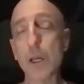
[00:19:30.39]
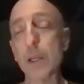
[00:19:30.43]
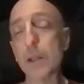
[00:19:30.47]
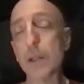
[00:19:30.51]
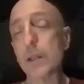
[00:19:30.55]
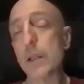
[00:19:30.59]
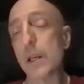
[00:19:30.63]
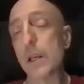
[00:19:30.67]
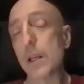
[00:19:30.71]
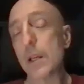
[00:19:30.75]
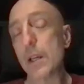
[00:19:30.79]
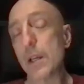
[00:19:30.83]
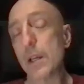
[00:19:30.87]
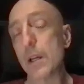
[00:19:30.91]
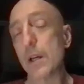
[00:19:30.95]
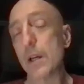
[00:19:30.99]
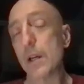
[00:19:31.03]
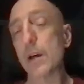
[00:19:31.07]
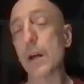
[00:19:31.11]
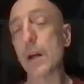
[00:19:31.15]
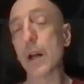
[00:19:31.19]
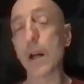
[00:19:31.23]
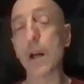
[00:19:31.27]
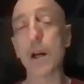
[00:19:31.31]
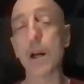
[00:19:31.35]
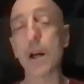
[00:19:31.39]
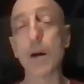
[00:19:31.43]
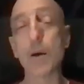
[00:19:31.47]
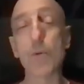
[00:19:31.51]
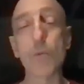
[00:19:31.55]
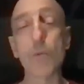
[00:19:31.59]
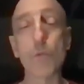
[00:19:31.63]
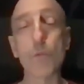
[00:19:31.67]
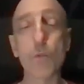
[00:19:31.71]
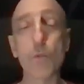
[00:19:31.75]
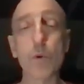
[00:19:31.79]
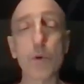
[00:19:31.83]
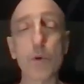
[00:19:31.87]
And
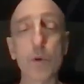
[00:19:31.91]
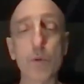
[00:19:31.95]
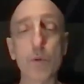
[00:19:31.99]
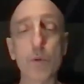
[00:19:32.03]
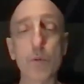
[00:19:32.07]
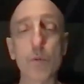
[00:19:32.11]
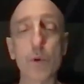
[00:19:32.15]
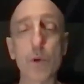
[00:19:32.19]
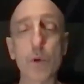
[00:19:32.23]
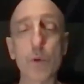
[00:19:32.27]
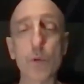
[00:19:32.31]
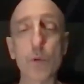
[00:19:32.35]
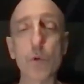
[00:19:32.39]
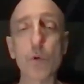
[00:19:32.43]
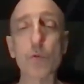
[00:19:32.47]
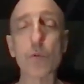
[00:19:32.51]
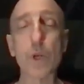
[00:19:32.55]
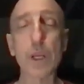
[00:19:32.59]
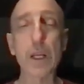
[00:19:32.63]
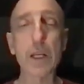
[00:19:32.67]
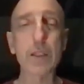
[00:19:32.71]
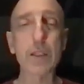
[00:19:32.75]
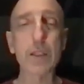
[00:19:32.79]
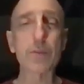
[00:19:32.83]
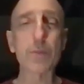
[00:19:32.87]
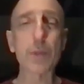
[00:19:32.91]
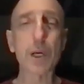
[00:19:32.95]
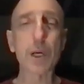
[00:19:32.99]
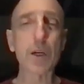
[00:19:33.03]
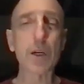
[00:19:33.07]
we were raised,